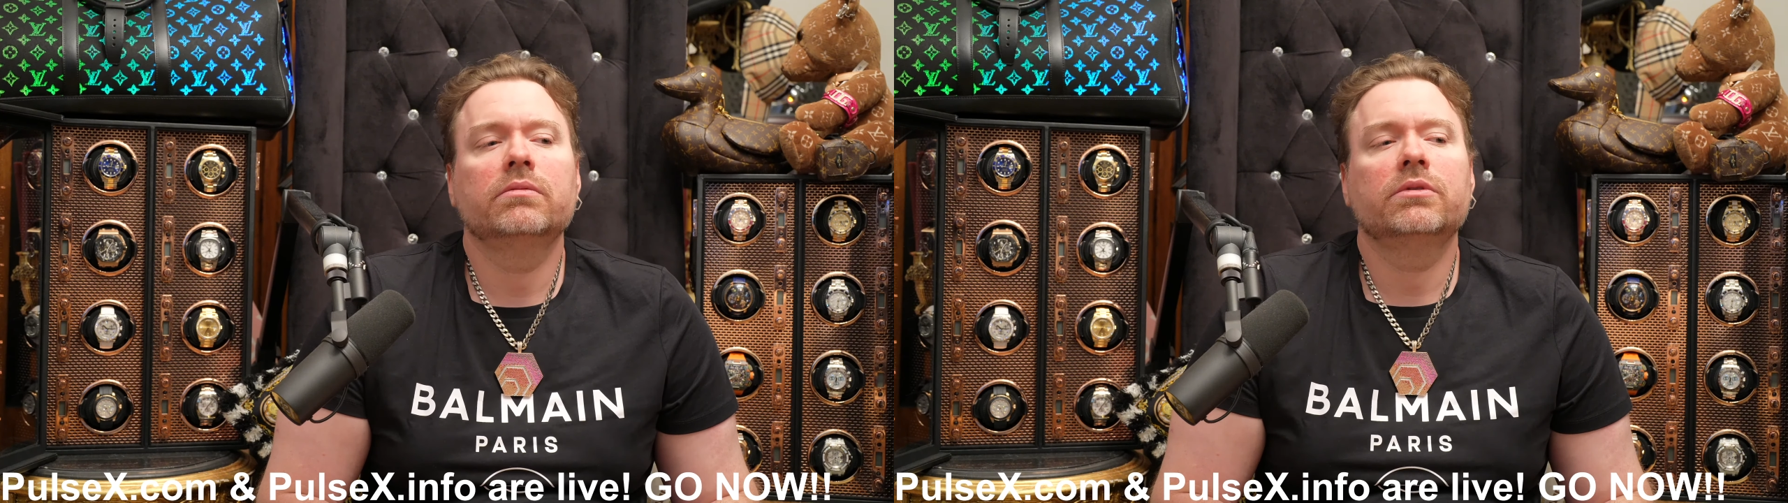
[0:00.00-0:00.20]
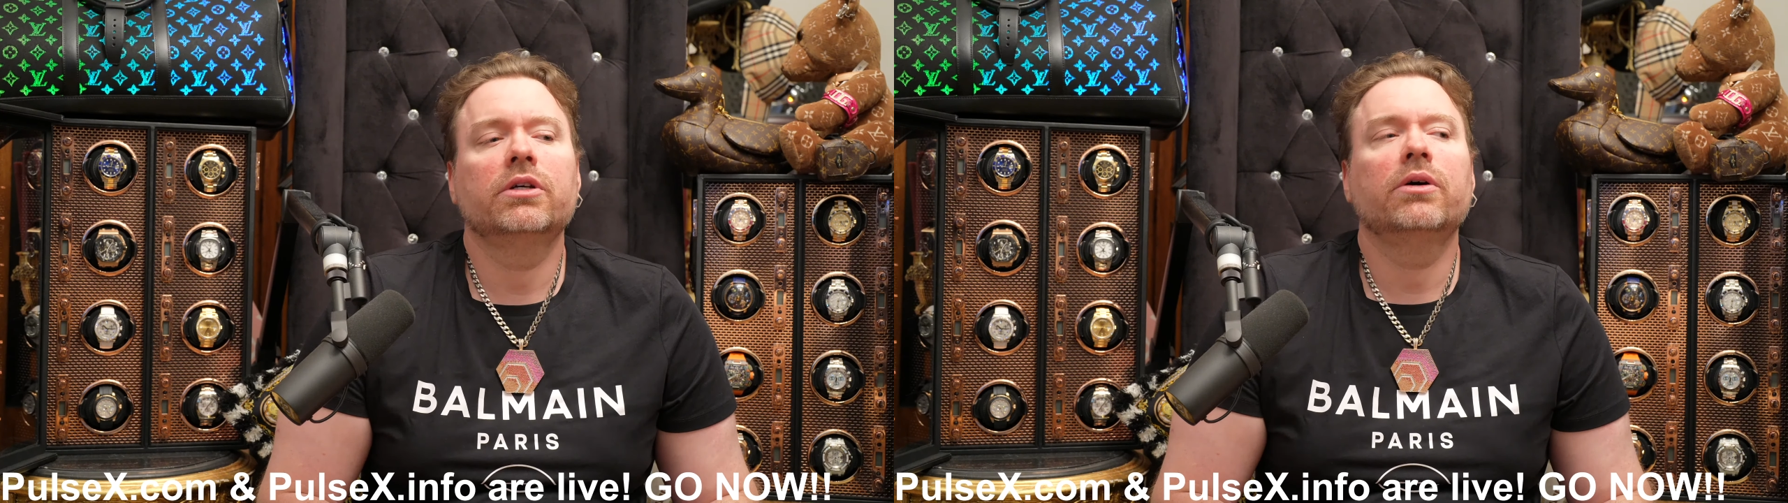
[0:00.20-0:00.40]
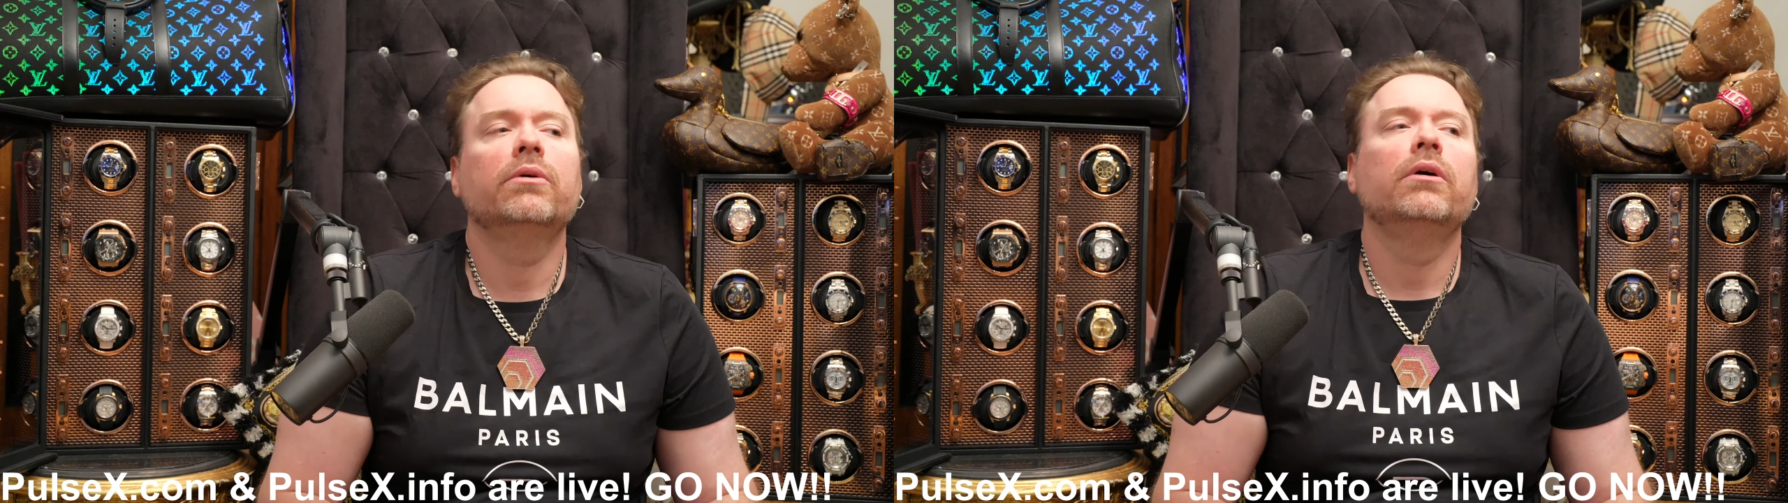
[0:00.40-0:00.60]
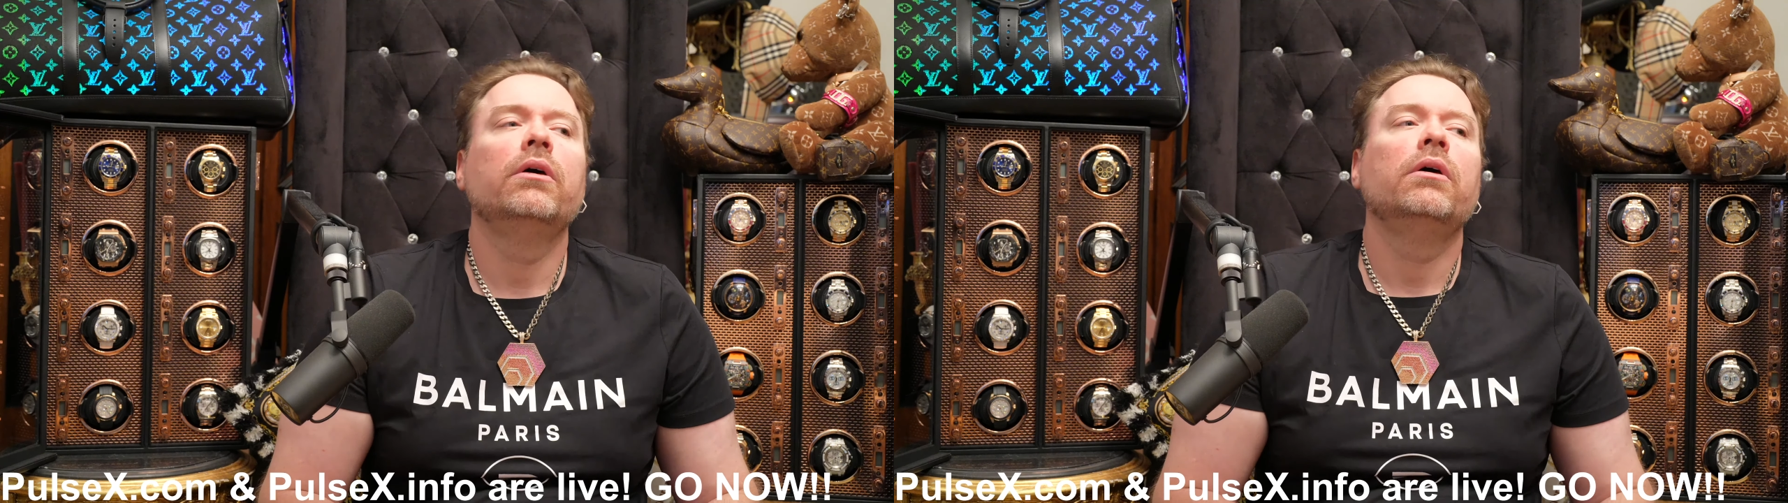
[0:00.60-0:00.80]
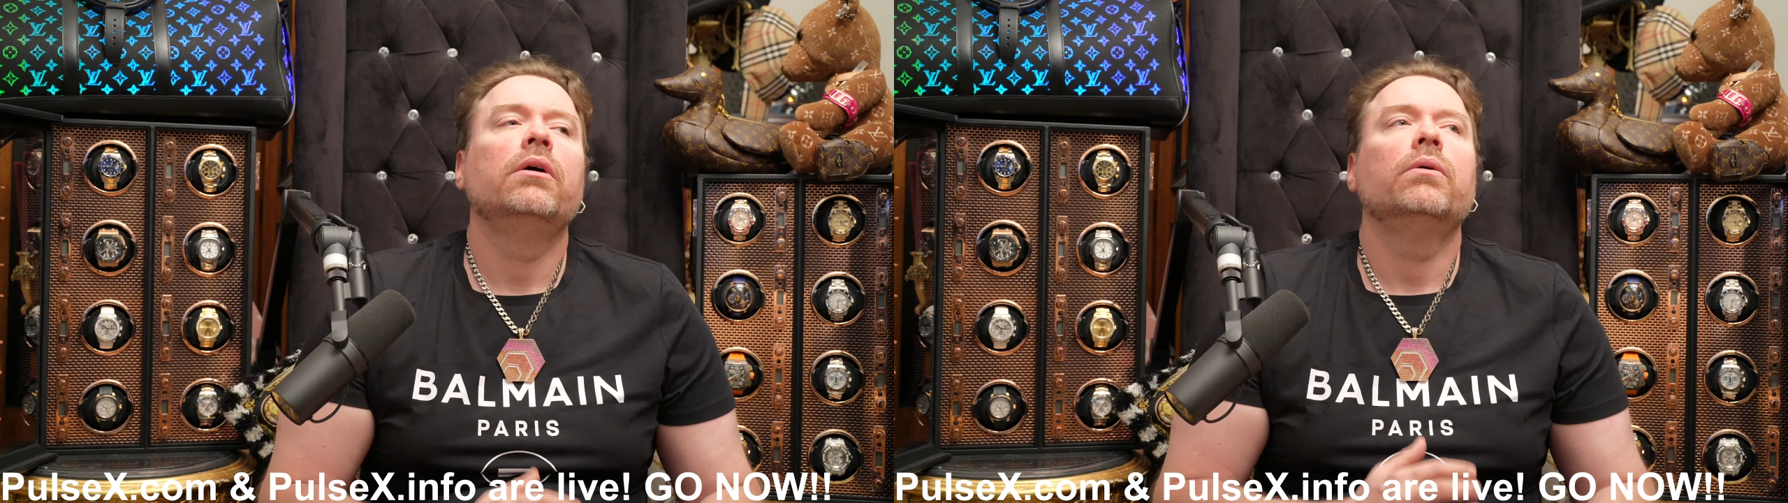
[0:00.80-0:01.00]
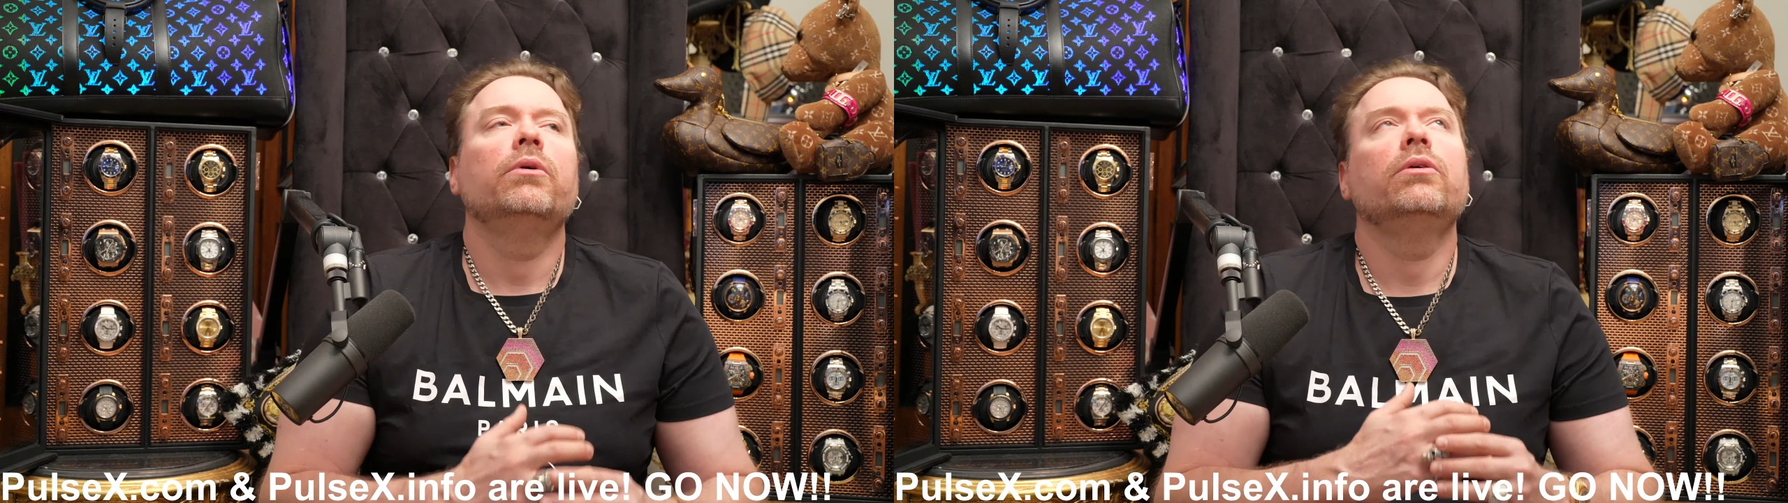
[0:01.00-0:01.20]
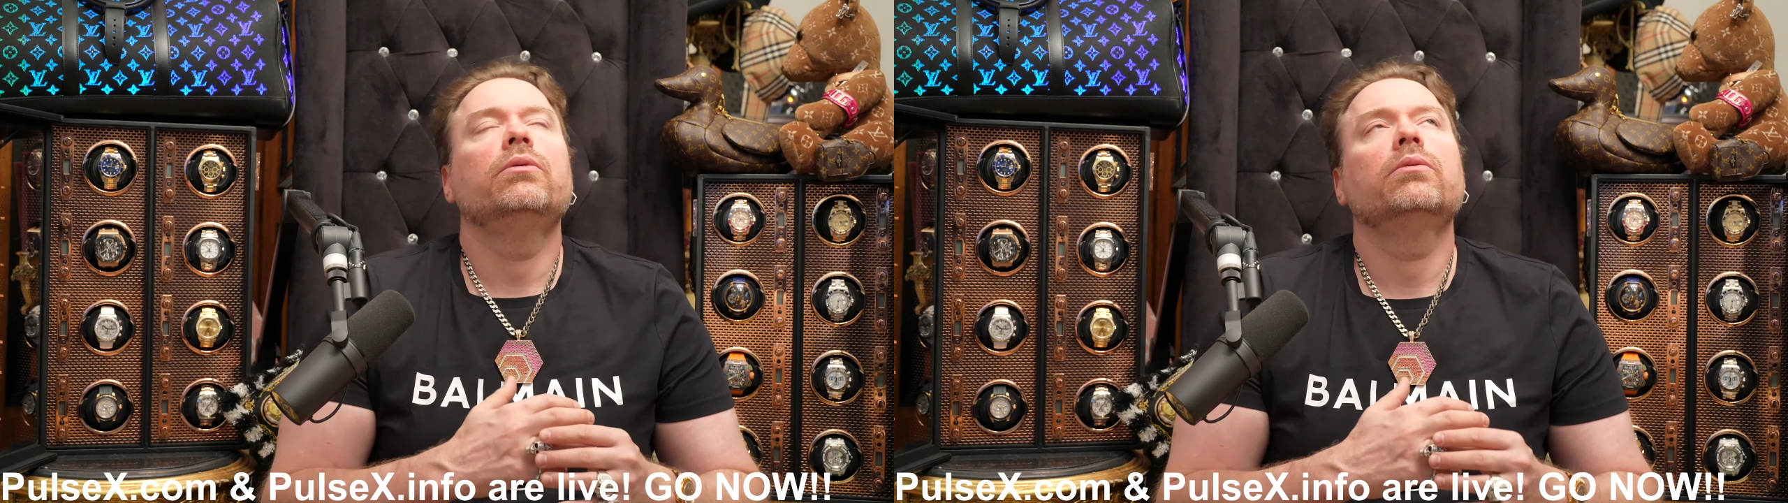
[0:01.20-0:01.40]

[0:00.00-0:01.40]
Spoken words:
So when